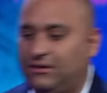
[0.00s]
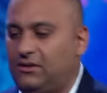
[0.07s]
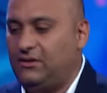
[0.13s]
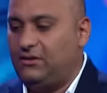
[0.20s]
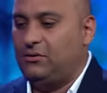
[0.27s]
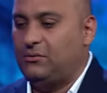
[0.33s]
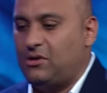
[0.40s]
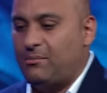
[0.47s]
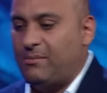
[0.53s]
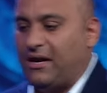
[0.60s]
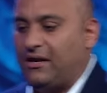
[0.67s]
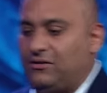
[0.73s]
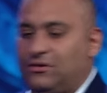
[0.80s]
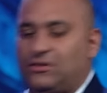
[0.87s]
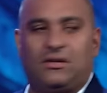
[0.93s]
You and your
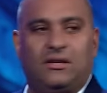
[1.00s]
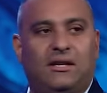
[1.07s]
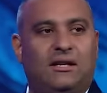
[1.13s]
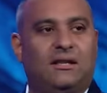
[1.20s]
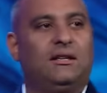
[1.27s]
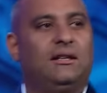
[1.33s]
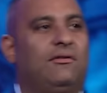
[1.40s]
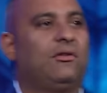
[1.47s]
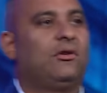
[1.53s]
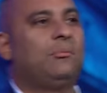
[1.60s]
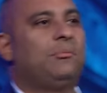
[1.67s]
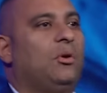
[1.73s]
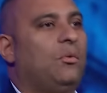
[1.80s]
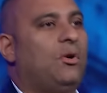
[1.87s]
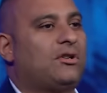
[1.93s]
man, you're sitting in the living
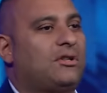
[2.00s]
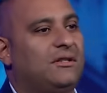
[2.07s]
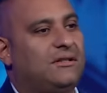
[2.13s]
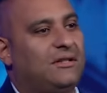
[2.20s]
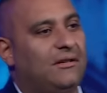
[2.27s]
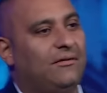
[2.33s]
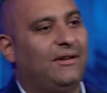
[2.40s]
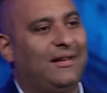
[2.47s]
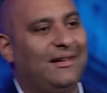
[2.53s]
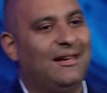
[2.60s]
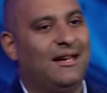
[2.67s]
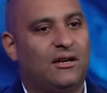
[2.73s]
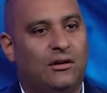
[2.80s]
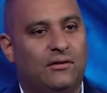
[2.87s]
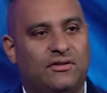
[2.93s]
room, you're watching T V,
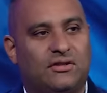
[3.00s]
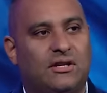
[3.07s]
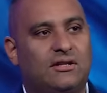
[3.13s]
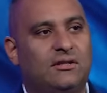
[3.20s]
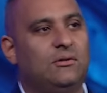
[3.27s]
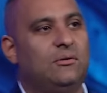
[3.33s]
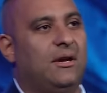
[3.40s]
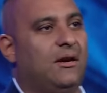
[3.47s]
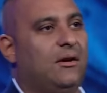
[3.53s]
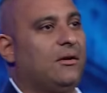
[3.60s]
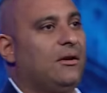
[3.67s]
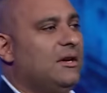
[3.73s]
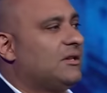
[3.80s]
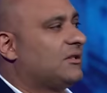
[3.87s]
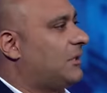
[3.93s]
and all of a sudden you
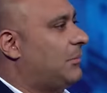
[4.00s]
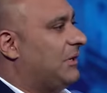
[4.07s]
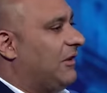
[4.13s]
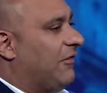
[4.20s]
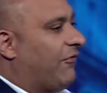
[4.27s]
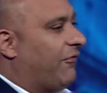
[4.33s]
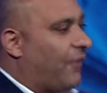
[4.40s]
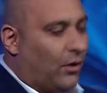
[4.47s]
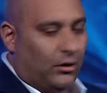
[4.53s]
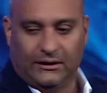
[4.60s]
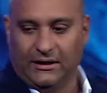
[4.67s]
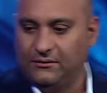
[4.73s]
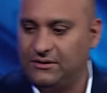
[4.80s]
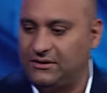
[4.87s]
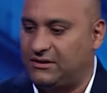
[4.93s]
hear somebody fall
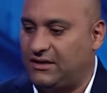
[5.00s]
down the